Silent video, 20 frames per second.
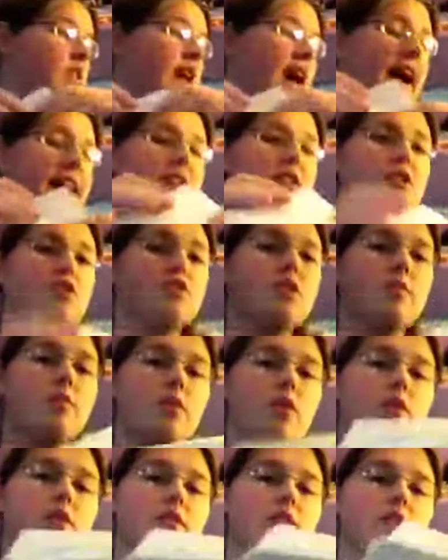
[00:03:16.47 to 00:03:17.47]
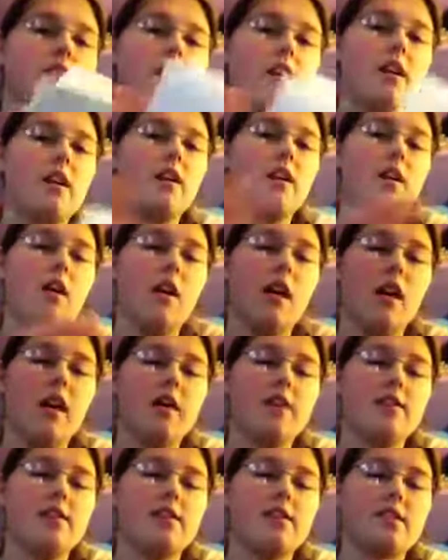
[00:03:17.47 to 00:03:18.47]
last three books that I
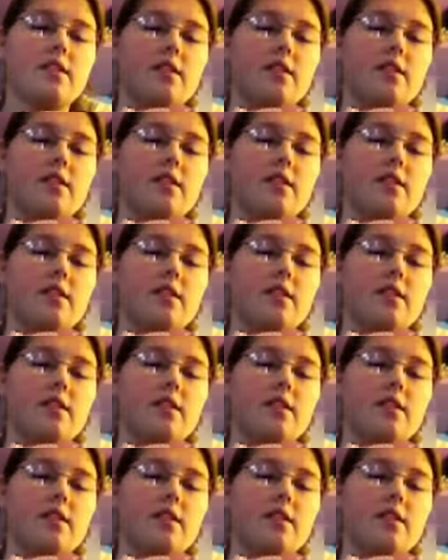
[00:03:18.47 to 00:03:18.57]
got